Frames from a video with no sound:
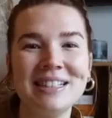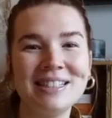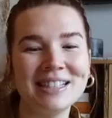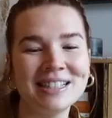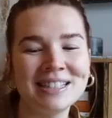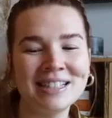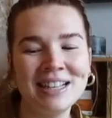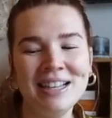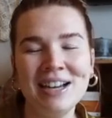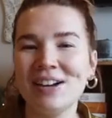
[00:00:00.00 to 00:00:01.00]
and just
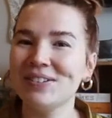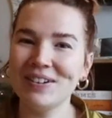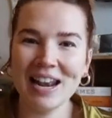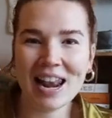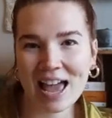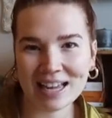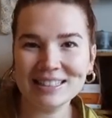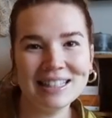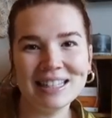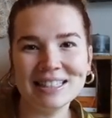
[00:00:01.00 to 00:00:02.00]

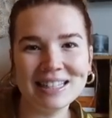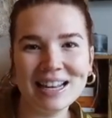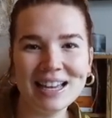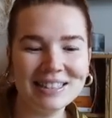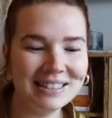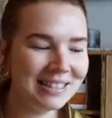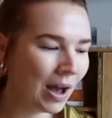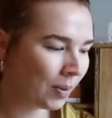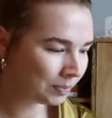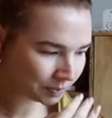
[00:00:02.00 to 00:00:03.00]
relaxing today.
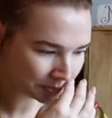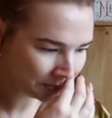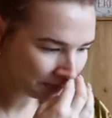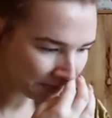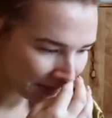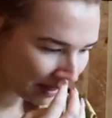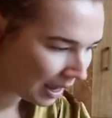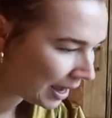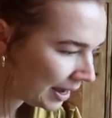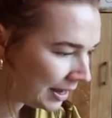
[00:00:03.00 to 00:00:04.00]
So
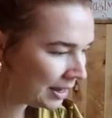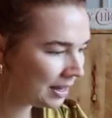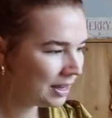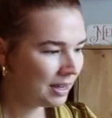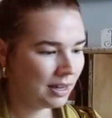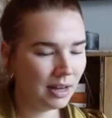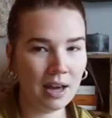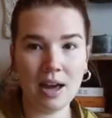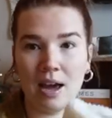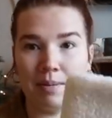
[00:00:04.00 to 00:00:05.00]
I
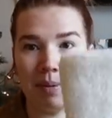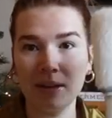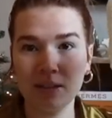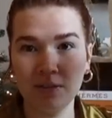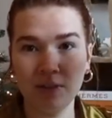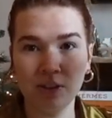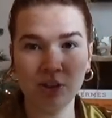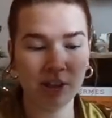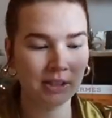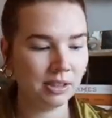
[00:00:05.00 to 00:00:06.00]
am about to fill
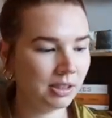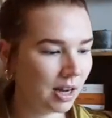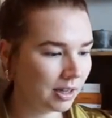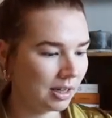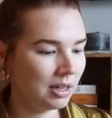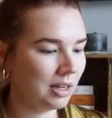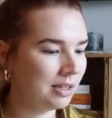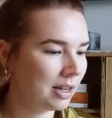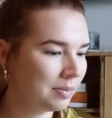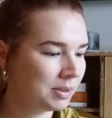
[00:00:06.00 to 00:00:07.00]
Jared's stocking.
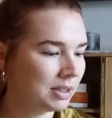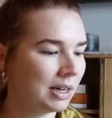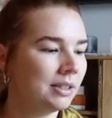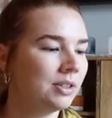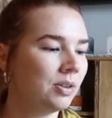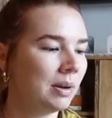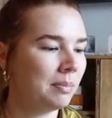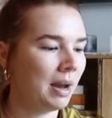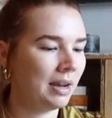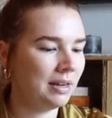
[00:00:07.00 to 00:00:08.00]
He's upstairs doing
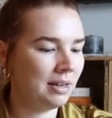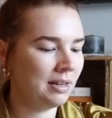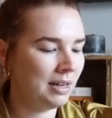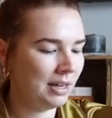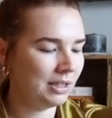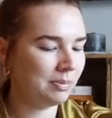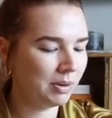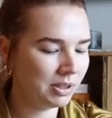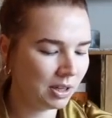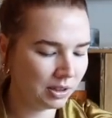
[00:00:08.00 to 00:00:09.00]
mine. He's
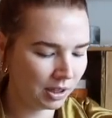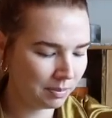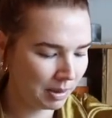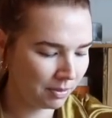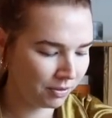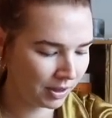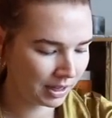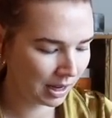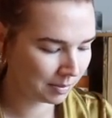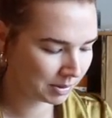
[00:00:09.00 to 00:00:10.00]
supposed to alert me before
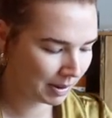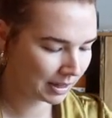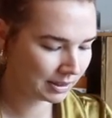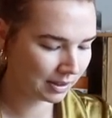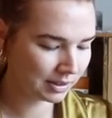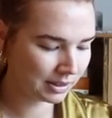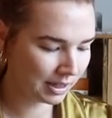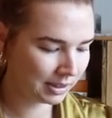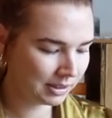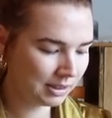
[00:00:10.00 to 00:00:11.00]
he comes back
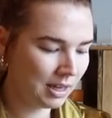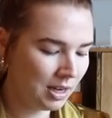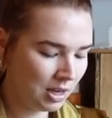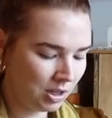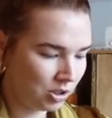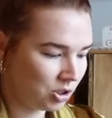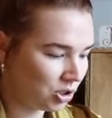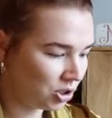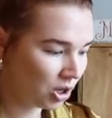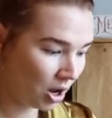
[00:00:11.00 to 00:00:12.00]
downstairs.
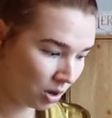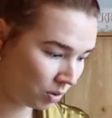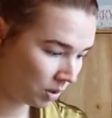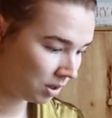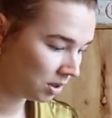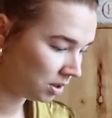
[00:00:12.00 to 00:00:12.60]
So.